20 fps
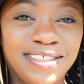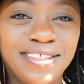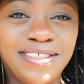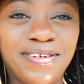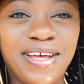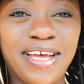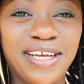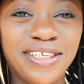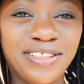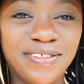
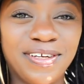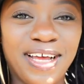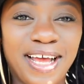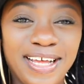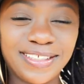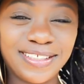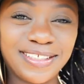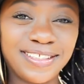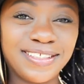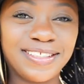So as you
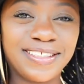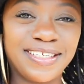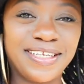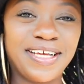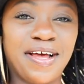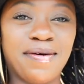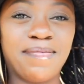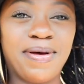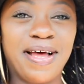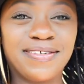guys can
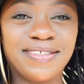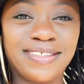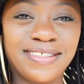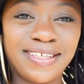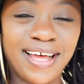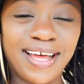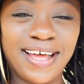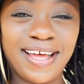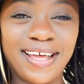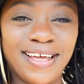see, I'm
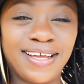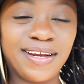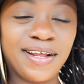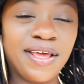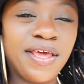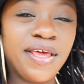outside,